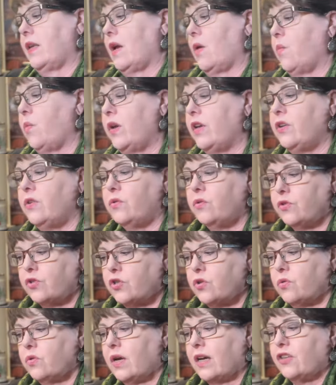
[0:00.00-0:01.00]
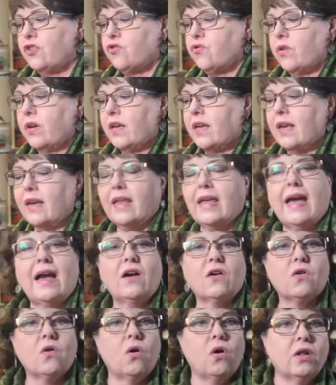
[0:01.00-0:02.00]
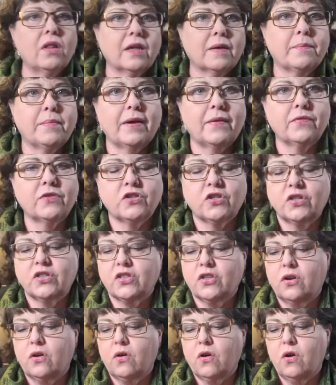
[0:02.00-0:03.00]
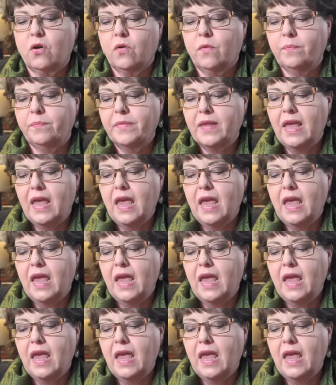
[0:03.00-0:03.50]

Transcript: Now, we do not drink any alcoholic beverages in our home,